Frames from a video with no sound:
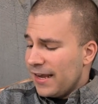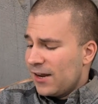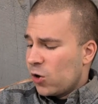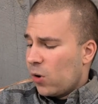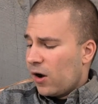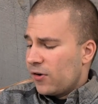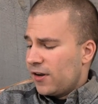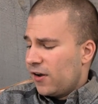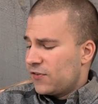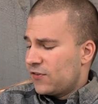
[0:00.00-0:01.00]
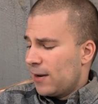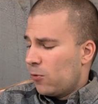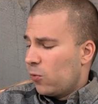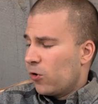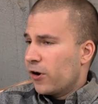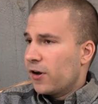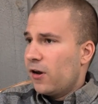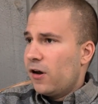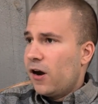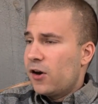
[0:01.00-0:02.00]
inequality, unstable work,
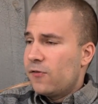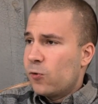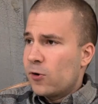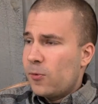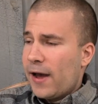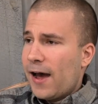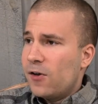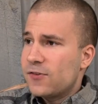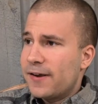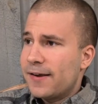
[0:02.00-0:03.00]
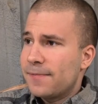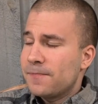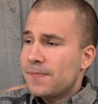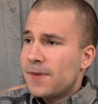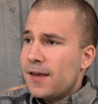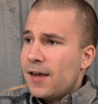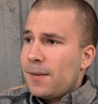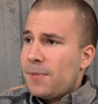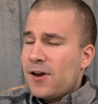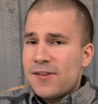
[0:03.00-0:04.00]
unaffordable housing,
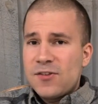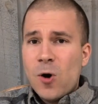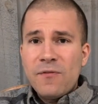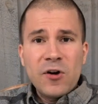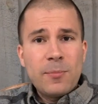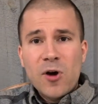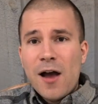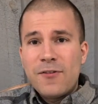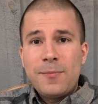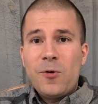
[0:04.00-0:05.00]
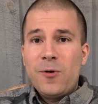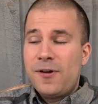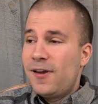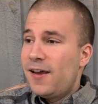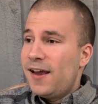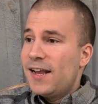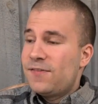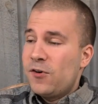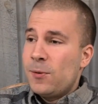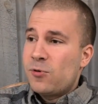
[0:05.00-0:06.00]
because that's all very profitable. It's
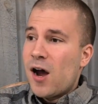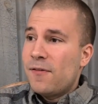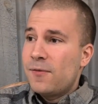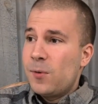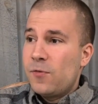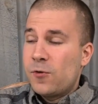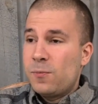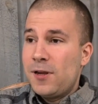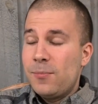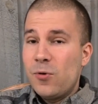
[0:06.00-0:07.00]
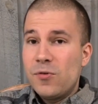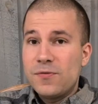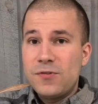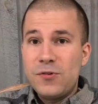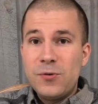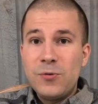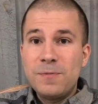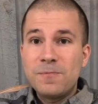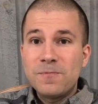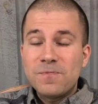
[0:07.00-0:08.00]
very profitable for people
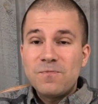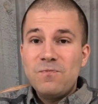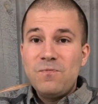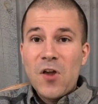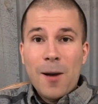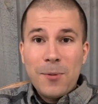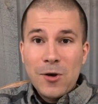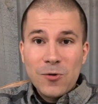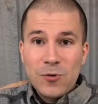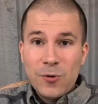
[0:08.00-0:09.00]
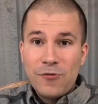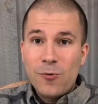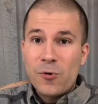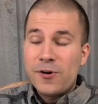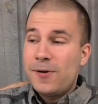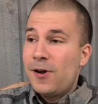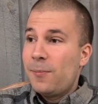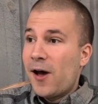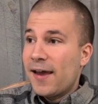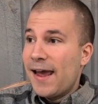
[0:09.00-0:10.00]
to not be able to afford
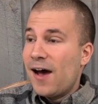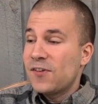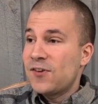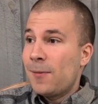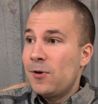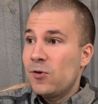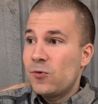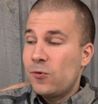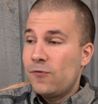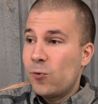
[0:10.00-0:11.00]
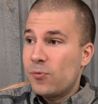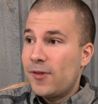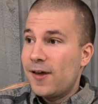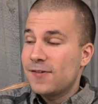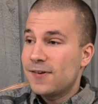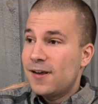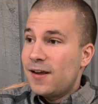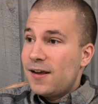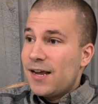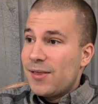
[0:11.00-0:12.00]
buying a house, not be able to afford things.
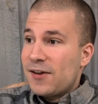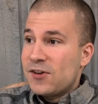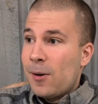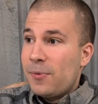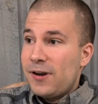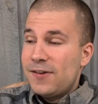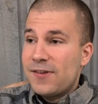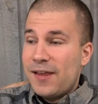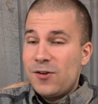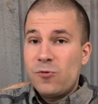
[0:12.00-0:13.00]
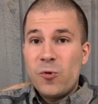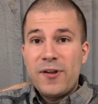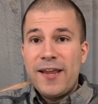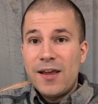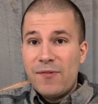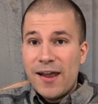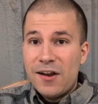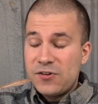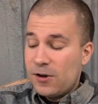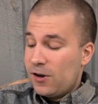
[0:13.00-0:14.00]
It allows companies, I think, to really take
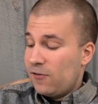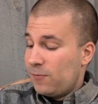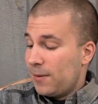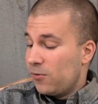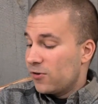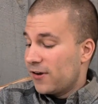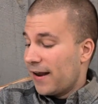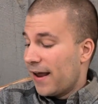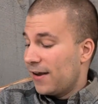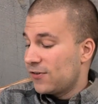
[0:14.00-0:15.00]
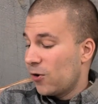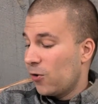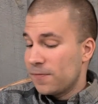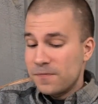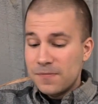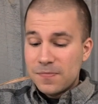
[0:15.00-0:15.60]
advantage of people today. So